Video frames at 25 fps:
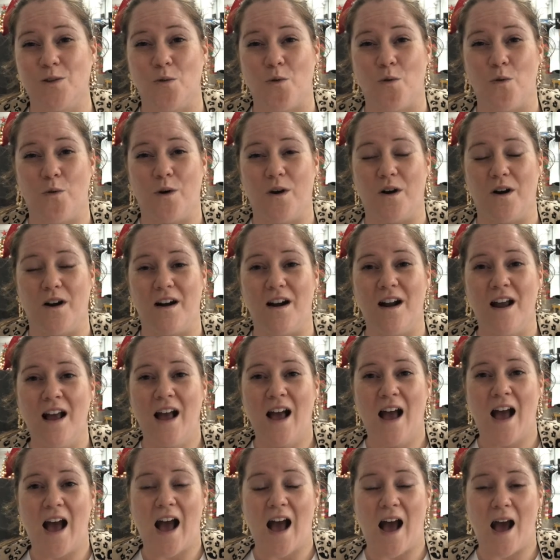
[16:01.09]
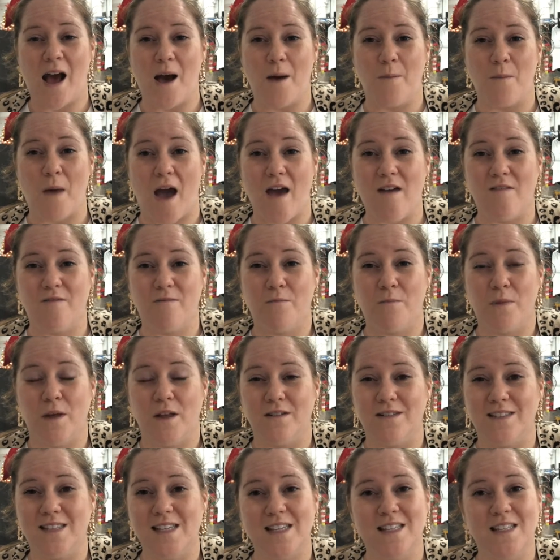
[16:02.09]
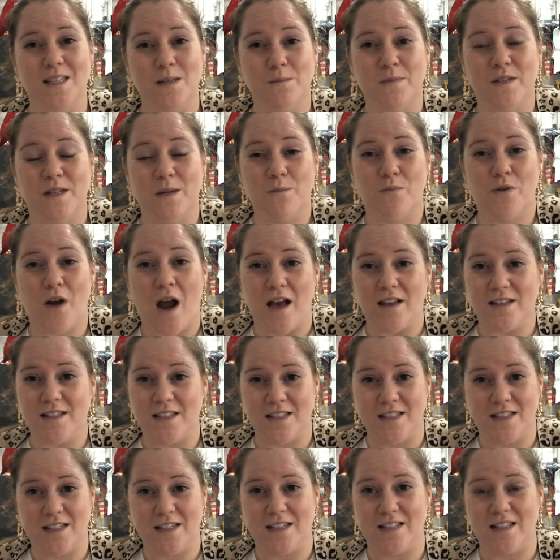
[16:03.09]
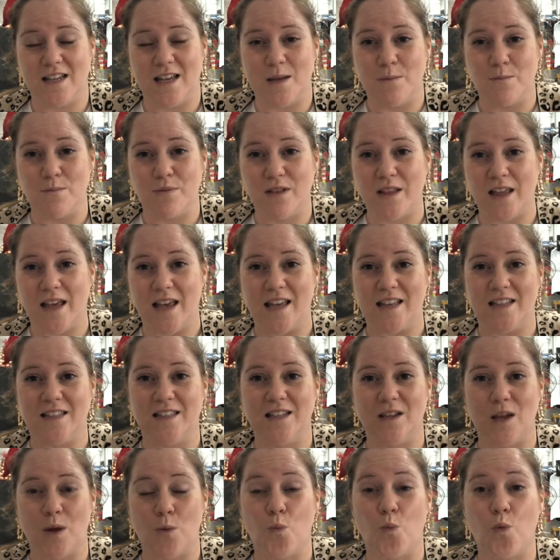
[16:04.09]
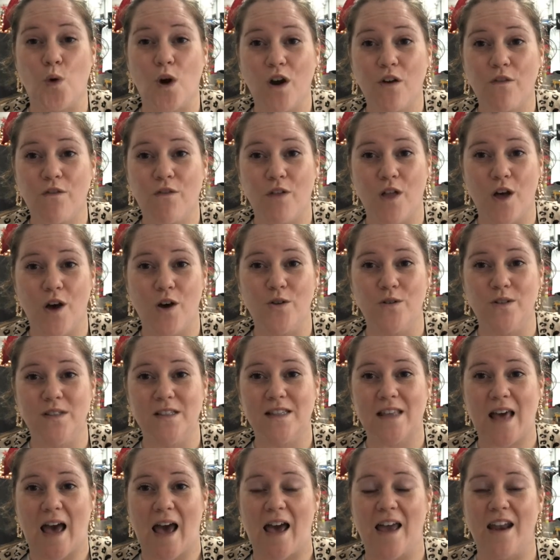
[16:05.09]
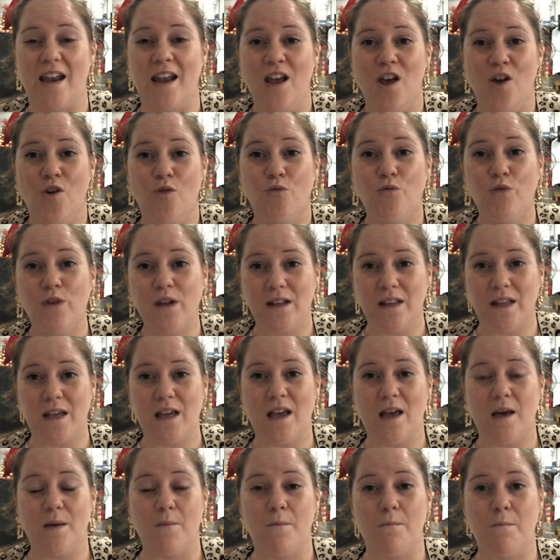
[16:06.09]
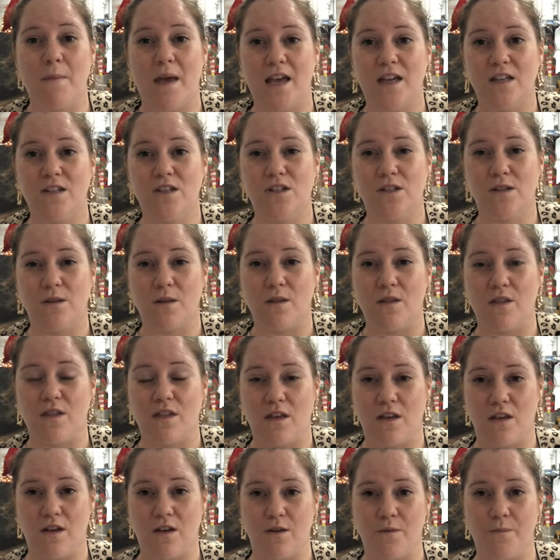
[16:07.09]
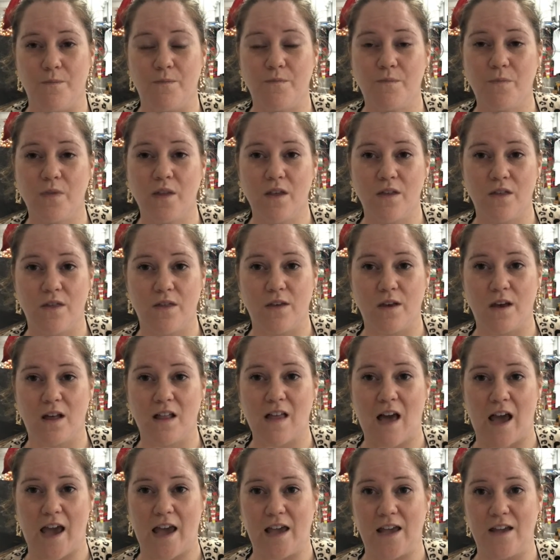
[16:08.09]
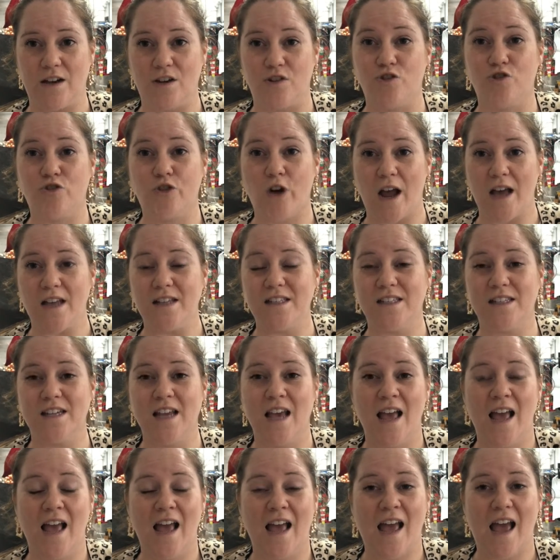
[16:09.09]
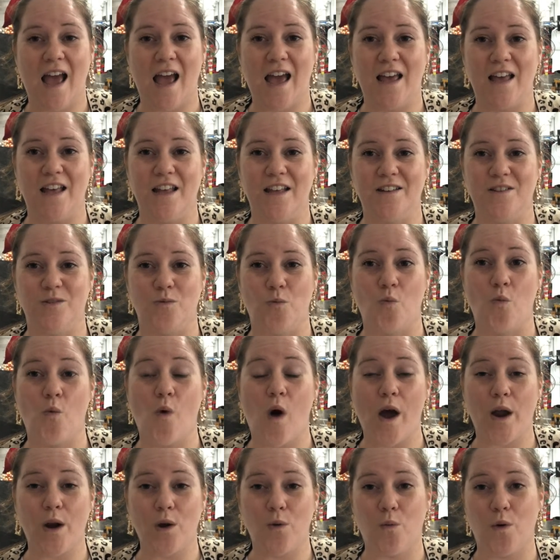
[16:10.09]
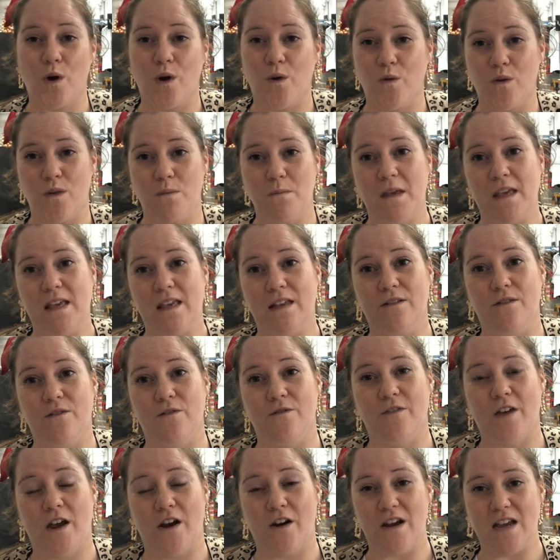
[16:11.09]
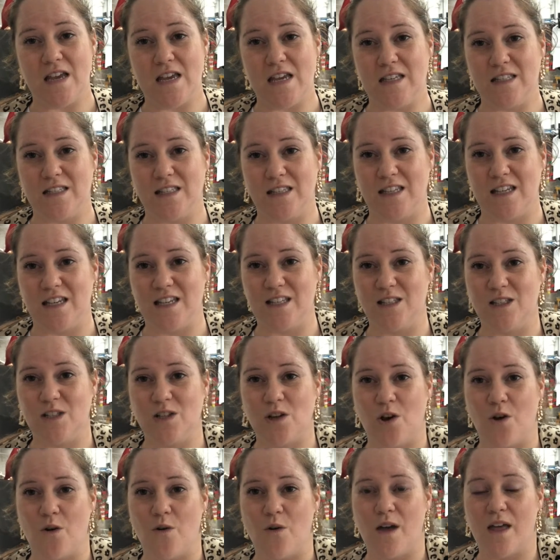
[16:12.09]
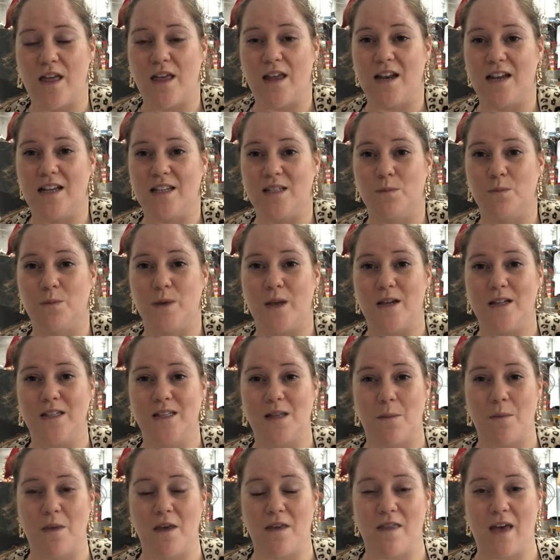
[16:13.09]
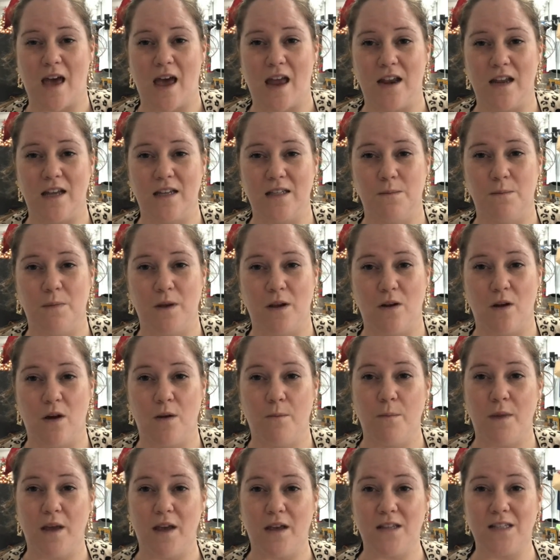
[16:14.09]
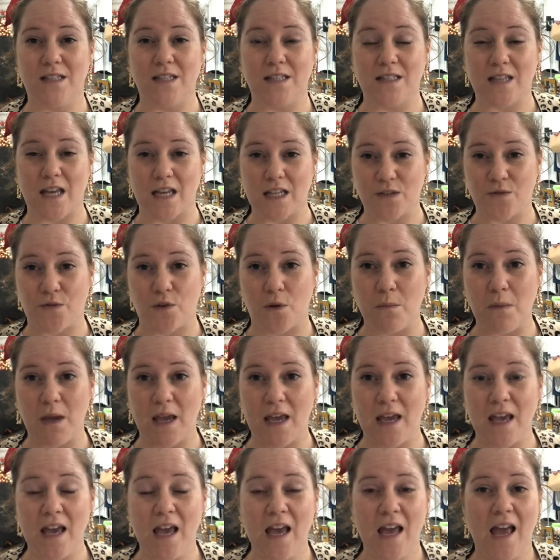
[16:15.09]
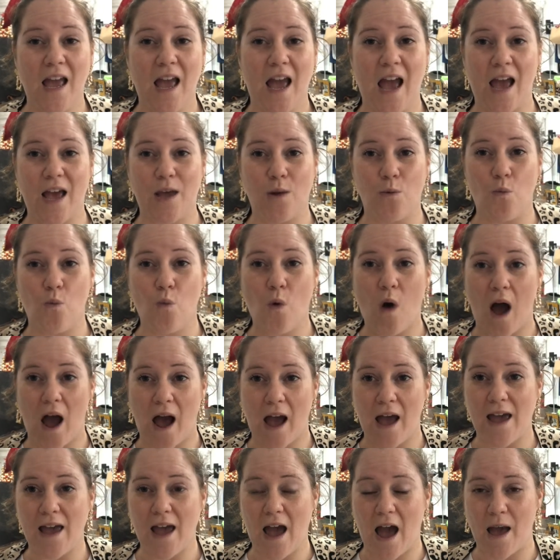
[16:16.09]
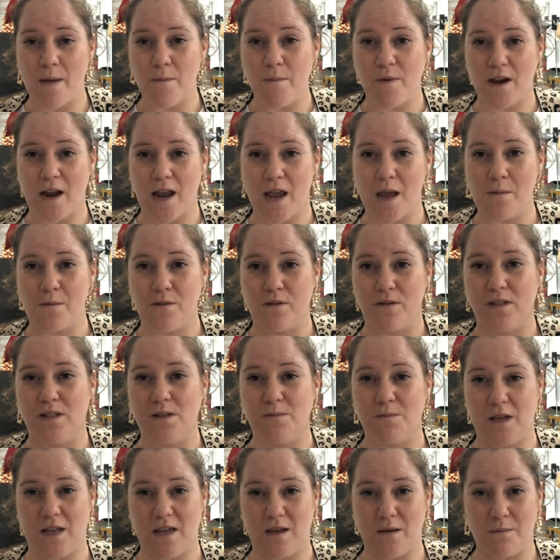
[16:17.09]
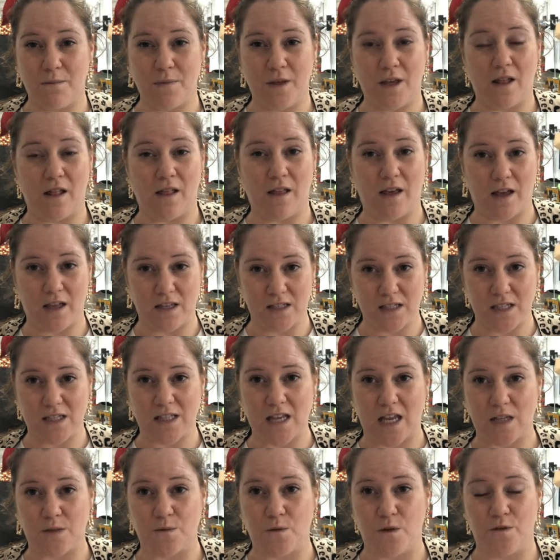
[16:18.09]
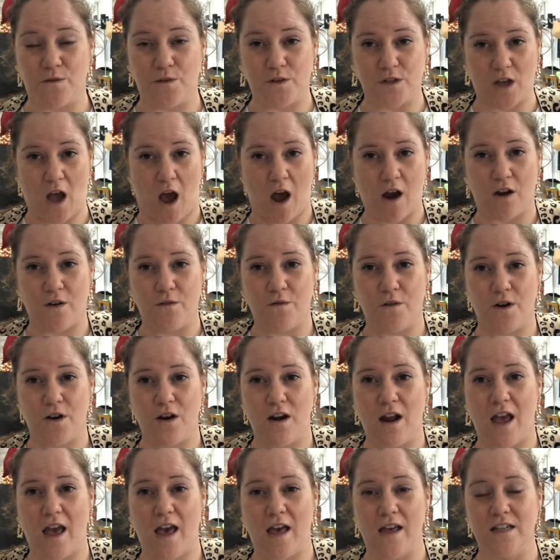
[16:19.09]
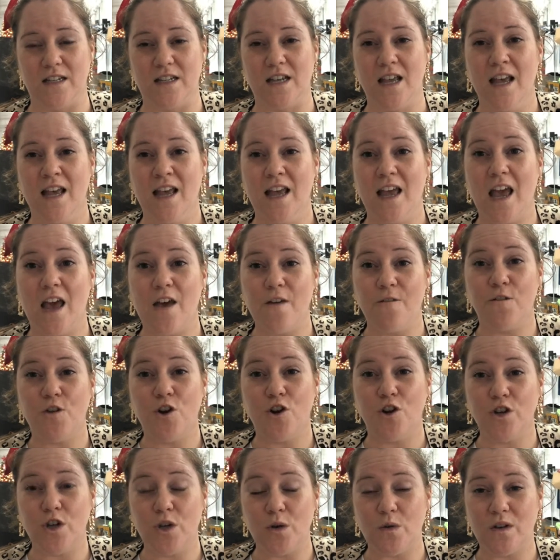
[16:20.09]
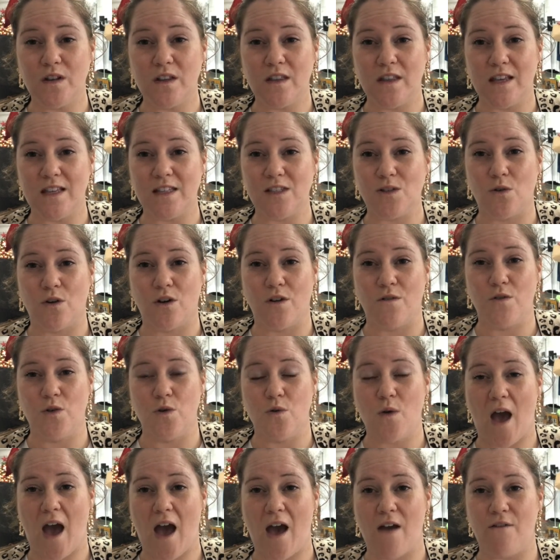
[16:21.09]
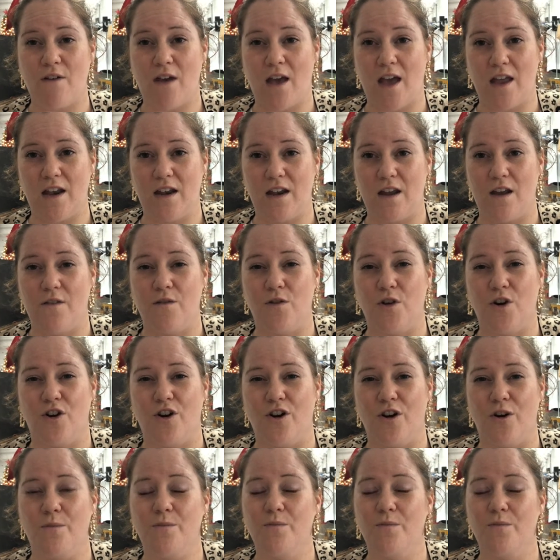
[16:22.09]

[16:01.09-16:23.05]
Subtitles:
or I've built systems and processes in place and workflows that really makes the client trust and want to work with me very easily. So it has been something that has been a big success for me, and why I've been able to be a bit like a successful photographer. And if you're new to this, or if your